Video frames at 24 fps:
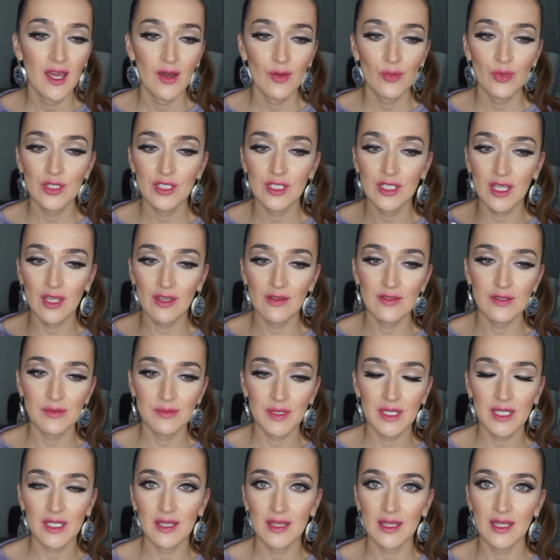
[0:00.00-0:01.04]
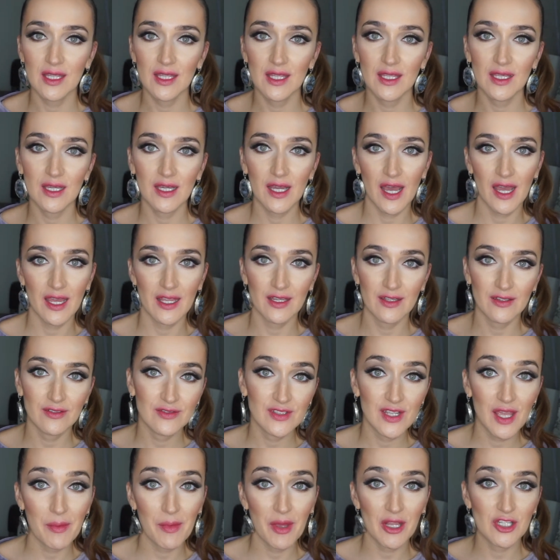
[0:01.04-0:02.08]
which gives me the kind of
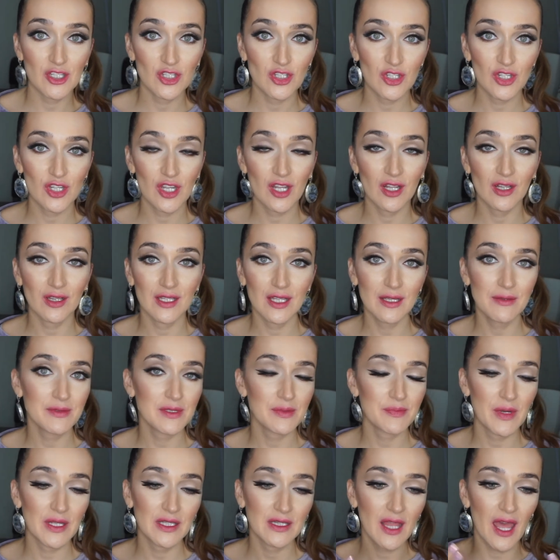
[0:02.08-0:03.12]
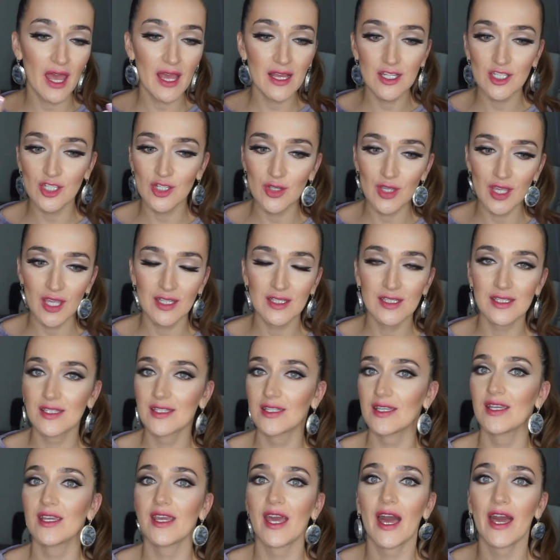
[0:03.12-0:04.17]
dimensional lips. But as you can
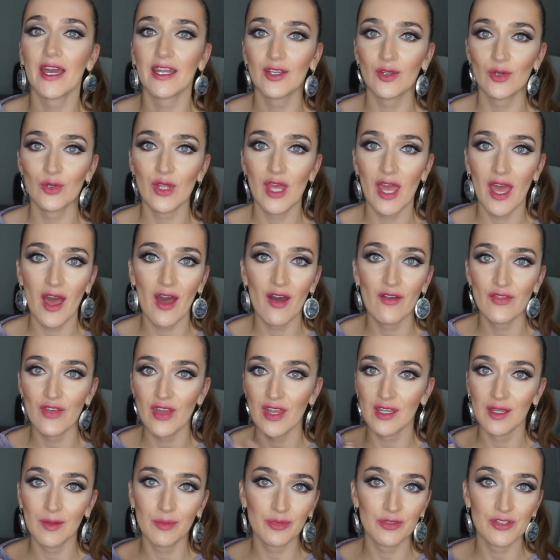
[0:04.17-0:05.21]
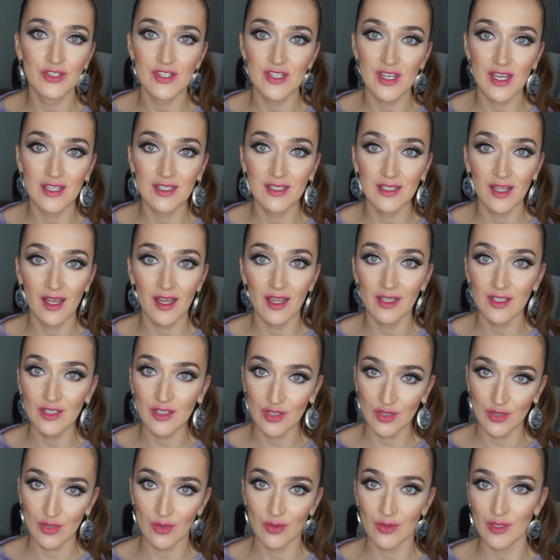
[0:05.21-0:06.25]
see, I don't have any precise lines,
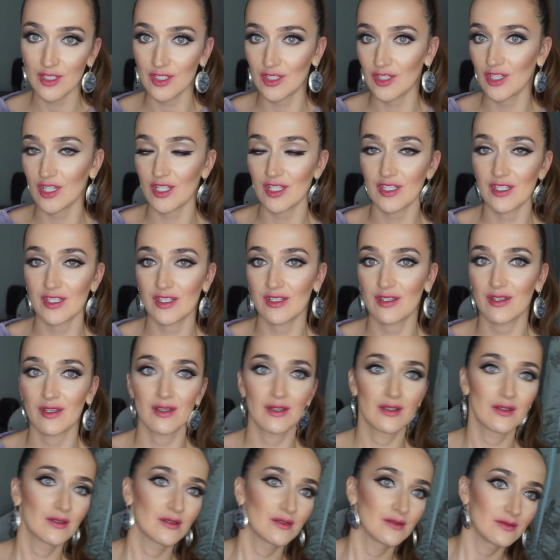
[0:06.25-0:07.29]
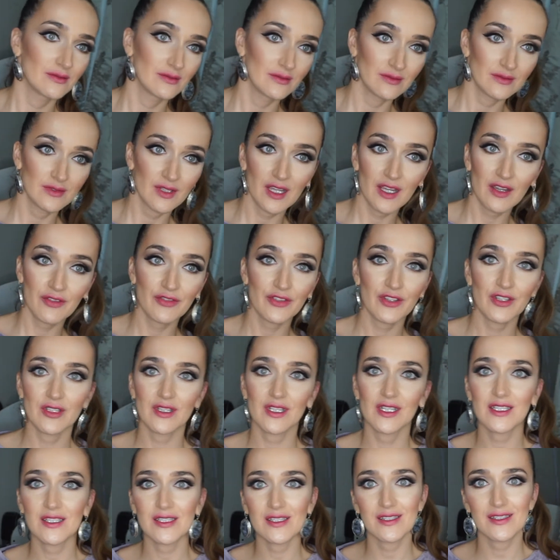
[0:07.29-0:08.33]
so it's just
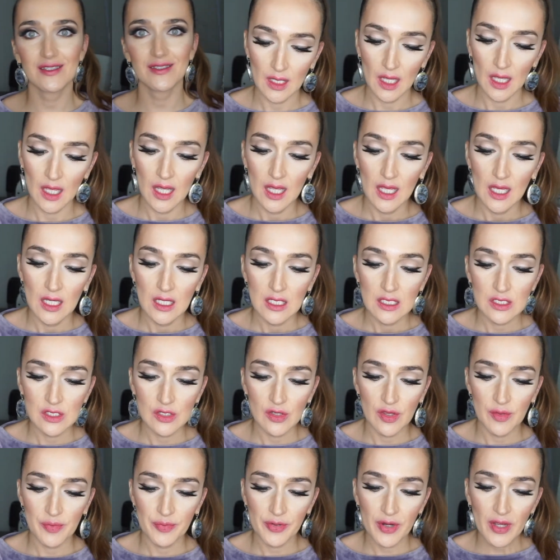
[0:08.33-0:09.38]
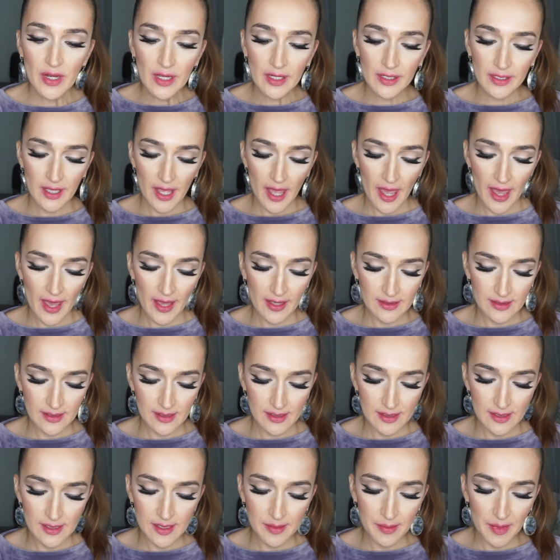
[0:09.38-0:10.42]
effortless. So the product has
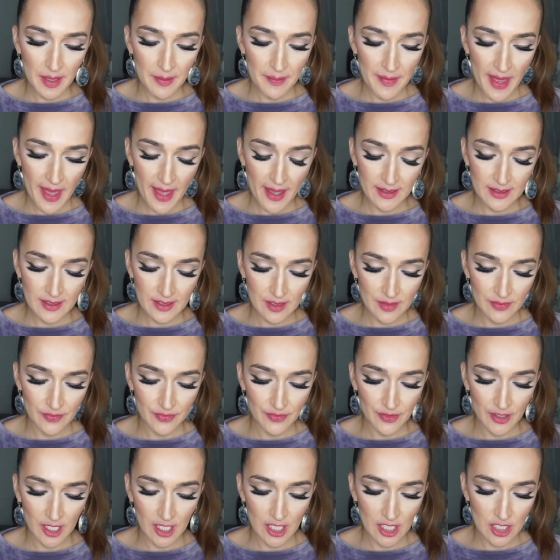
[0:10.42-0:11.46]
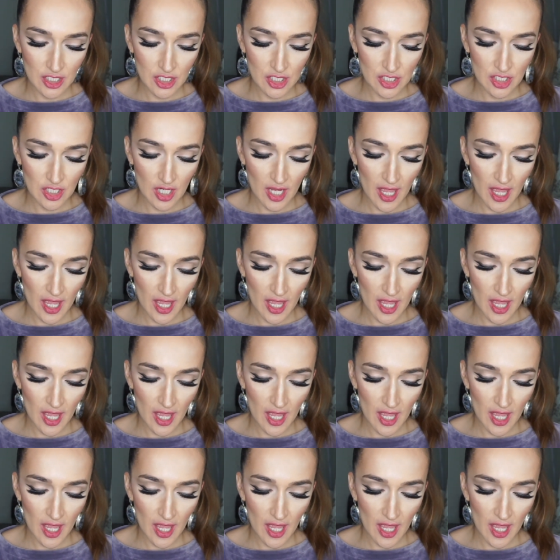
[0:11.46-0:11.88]
semi-matte finish